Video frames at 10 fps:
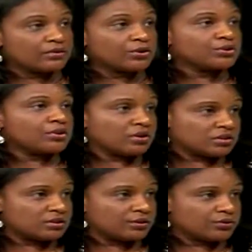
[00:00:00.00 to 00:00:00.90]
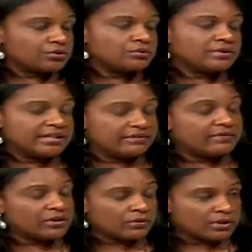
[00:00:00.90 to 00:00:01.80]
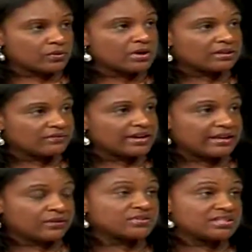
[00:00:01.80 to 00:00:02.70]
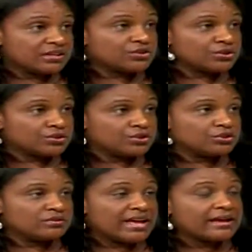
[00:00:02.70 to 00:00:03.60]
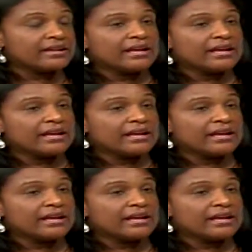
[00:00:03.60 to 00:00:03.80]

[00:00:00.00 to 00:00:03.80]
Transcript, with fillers: or you could also go to any federally qualified health center to do that.